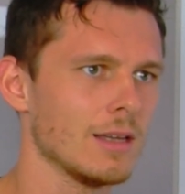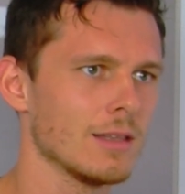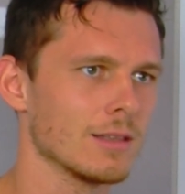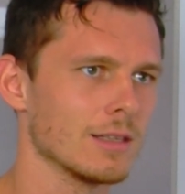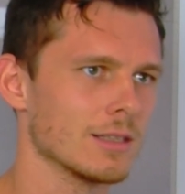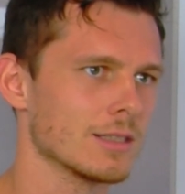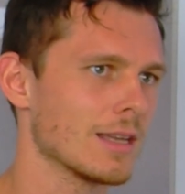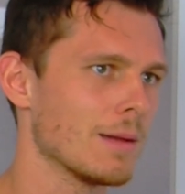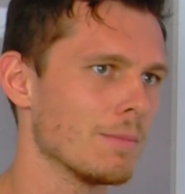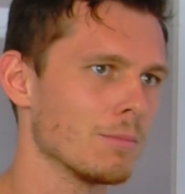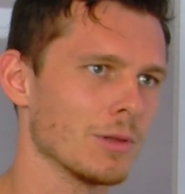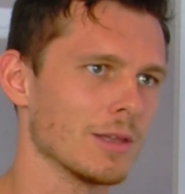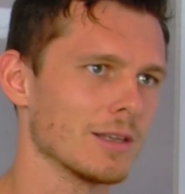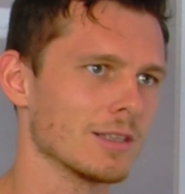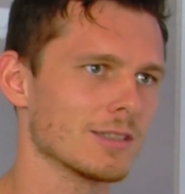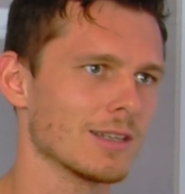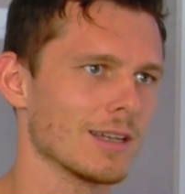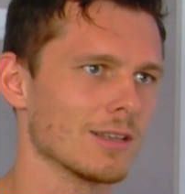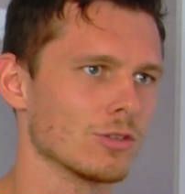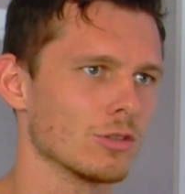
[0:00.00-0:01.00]
There's templates
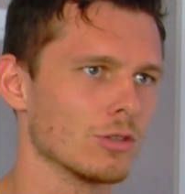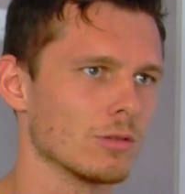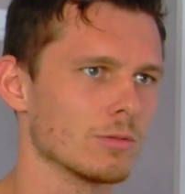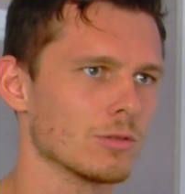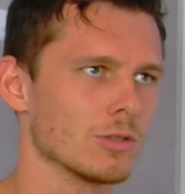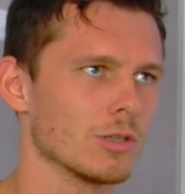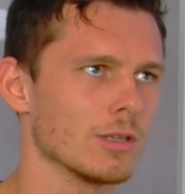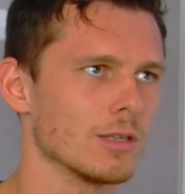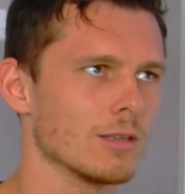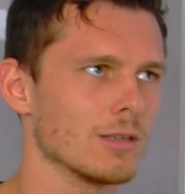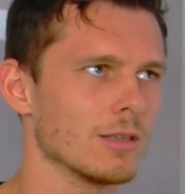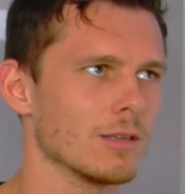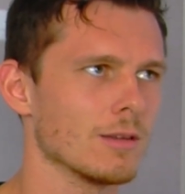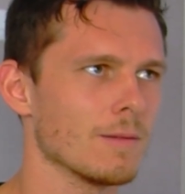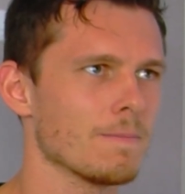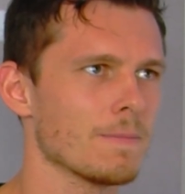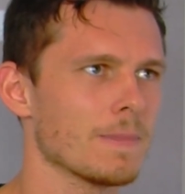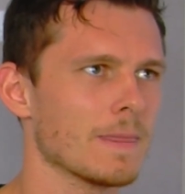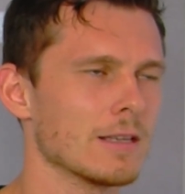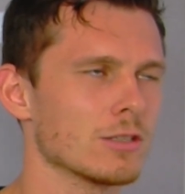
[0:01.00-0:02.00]
set up, so
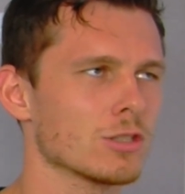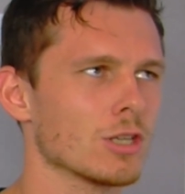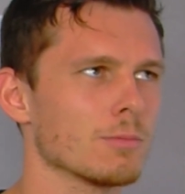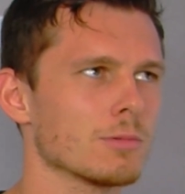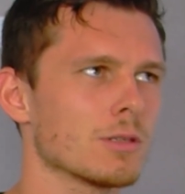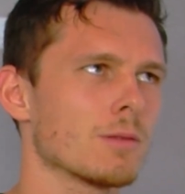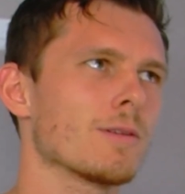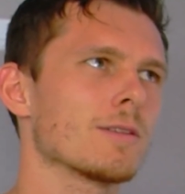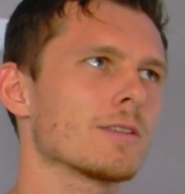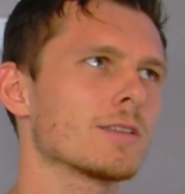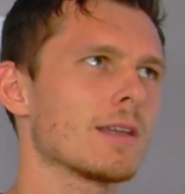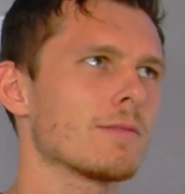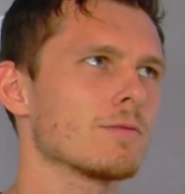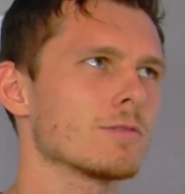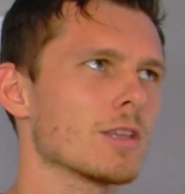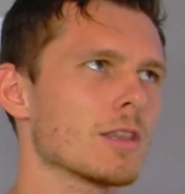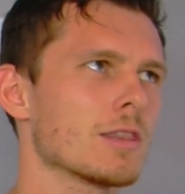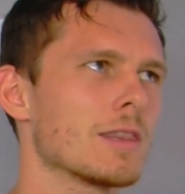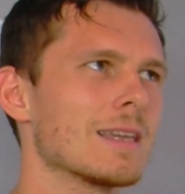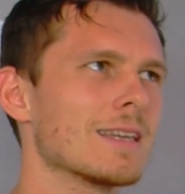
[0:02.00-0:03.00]
it stops the apprentice having
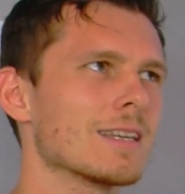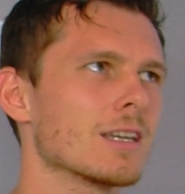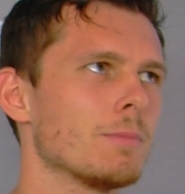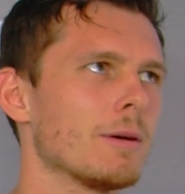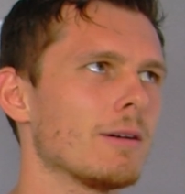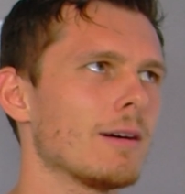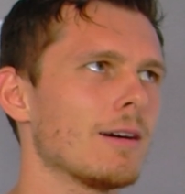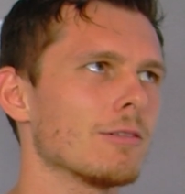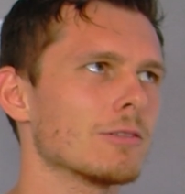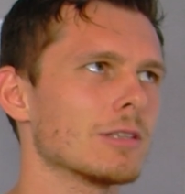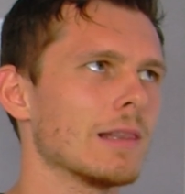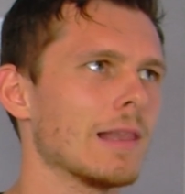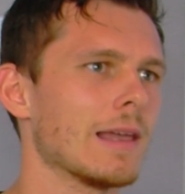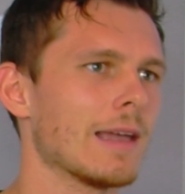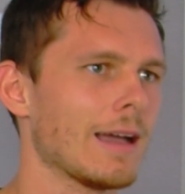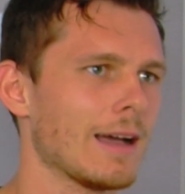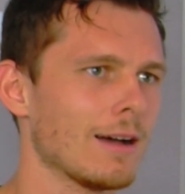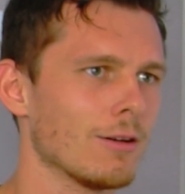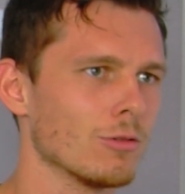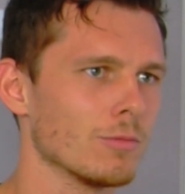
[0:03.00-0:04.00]
to think about how to lay
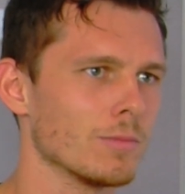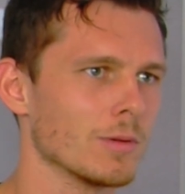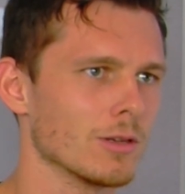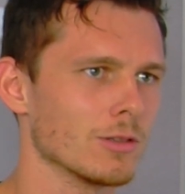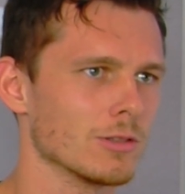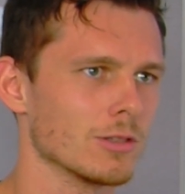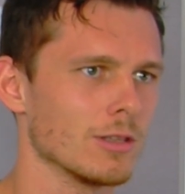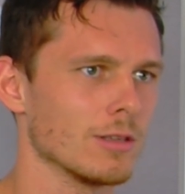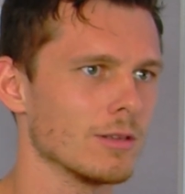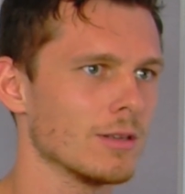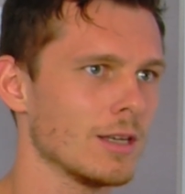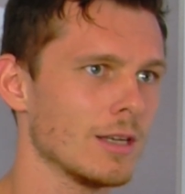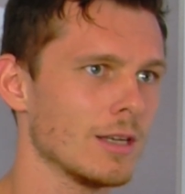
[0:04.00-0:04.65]
it out, because the